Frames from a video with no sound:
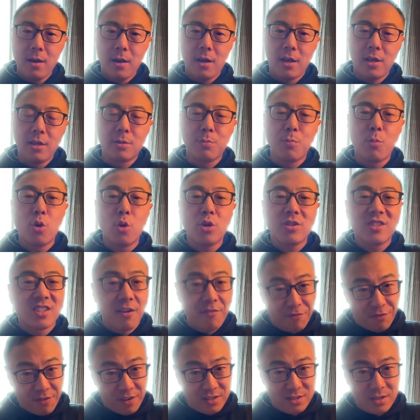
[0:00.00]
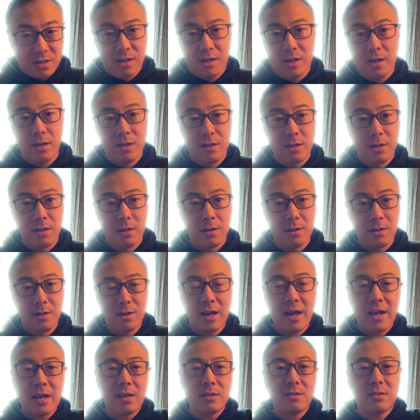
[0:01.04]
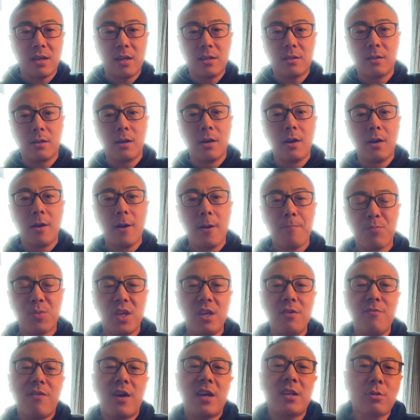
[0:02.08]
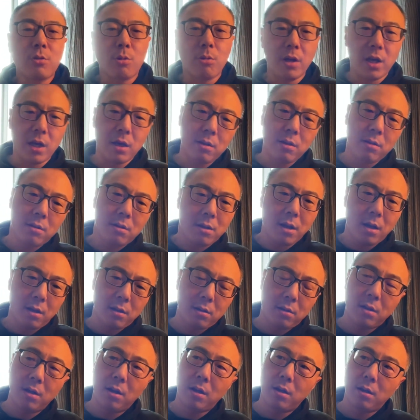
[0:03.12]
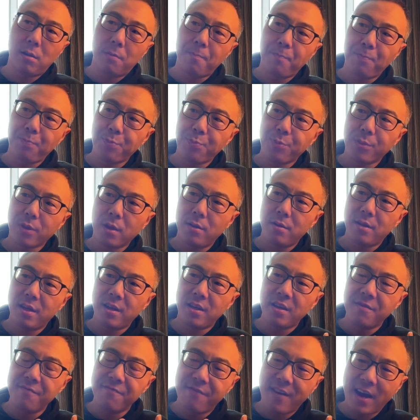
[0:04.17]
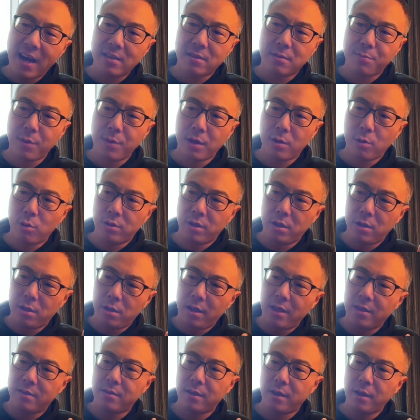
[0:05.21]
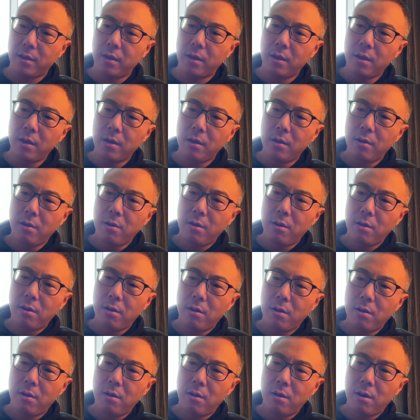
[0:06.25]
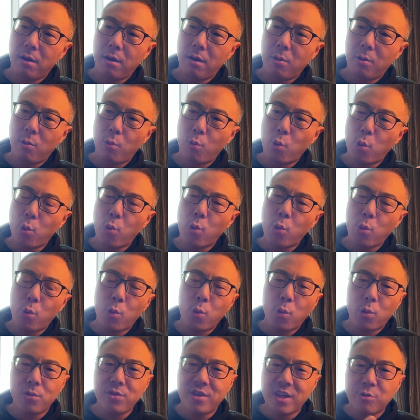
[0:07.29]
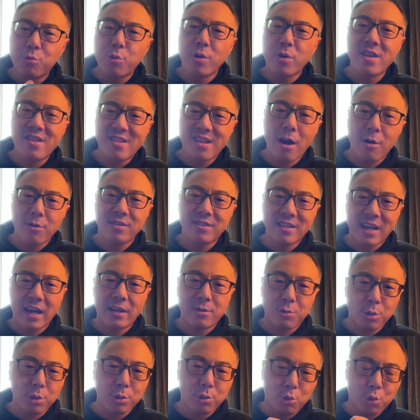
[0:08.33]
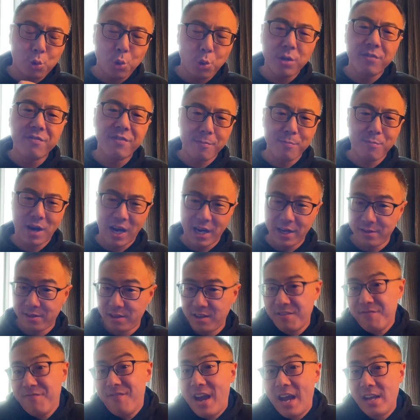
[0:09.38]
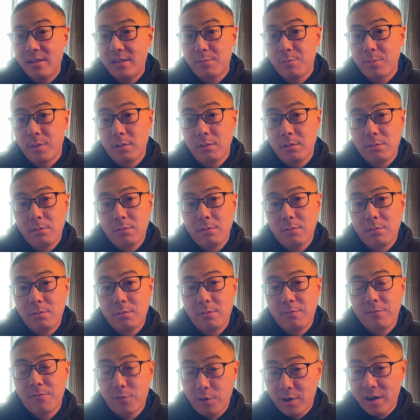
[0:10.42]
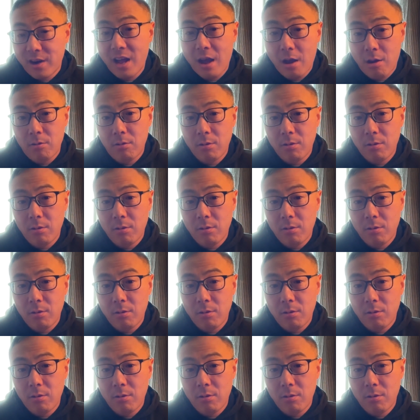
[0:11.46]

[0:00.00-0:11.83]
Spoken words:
It's more sophisticated. Like I said, eventually the investment or the let's say the result is actually driven by the investment for now.